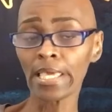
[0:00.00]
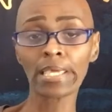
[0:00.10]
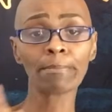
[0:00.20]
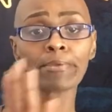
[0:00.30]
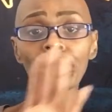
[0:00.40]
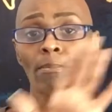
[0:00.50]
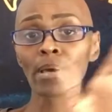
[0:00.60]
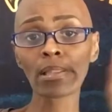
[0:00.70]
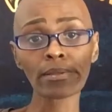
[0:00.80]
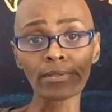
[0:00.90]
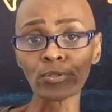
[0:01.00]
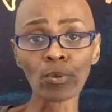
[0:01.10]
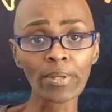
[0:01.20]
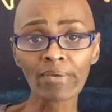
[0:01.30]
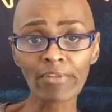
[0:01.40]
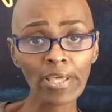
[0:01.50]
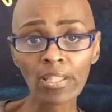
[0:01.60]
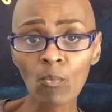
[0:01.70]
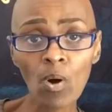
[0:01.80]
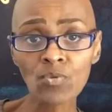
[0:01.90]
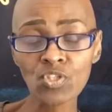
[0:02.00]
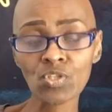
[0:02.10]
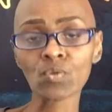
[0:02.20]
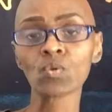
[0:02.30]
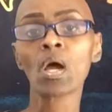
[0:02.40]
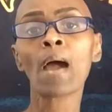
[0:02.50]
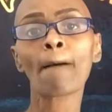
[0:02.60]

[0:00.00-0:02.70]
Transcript: It be rebelling and doing whatever the hell it wants to.